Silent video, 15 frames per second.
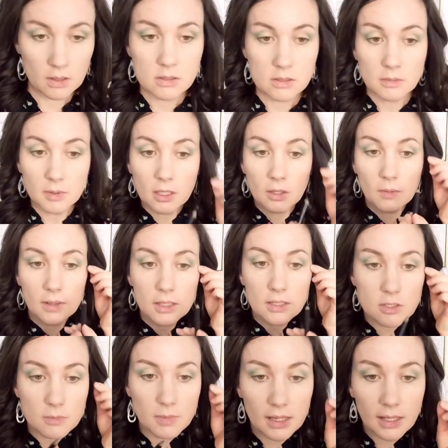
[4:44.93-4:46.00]
So I'm gonna go in and
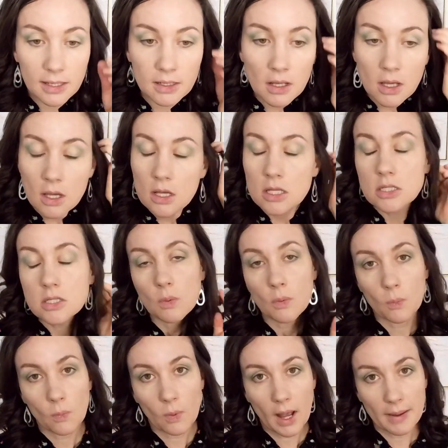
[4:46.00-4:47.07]
do my line.
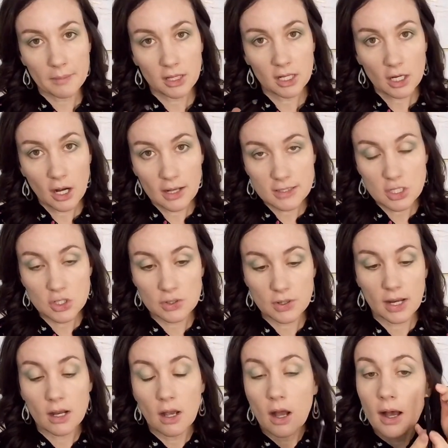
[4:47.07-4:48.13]
So I'm gonna
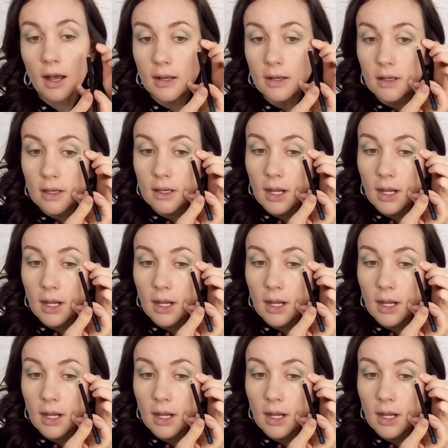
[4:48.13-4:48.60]
concentrate on